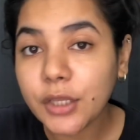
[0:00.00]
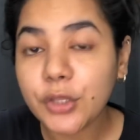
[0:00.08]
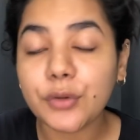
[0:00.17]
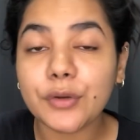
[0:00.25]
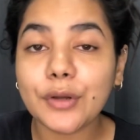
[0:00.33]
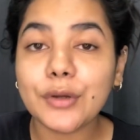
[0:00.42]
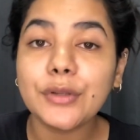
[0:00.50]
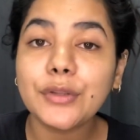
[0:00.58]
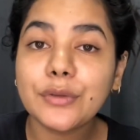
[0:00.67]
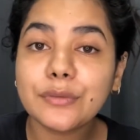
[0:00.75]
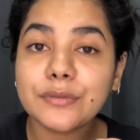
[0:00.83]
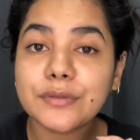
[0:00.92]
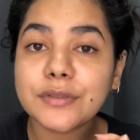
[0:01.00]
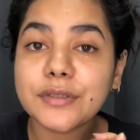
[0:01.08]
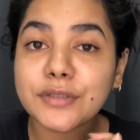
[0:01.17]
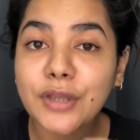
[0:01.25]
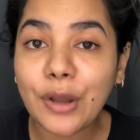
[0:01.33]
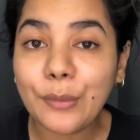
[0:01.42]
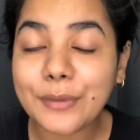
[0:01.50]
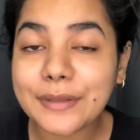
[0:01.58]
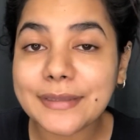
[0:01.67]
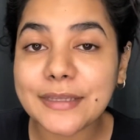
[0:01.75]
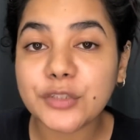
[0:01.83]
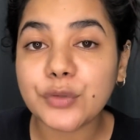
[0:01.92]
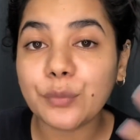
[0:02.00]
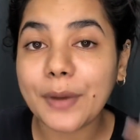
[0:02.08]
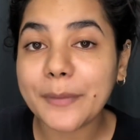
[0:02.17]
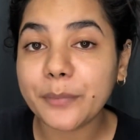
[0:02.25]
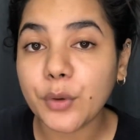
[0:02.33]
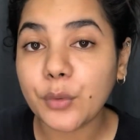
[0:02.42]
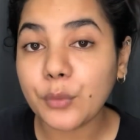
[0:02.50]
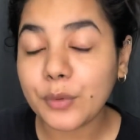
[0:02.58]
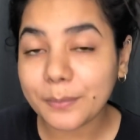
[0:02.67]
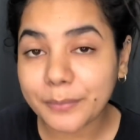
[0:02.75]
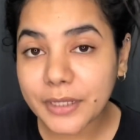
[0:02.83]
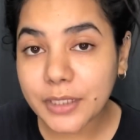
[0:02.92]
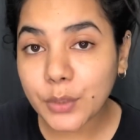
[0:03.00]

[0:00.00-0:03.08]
You're not gonna use the towel that you wipe your whole body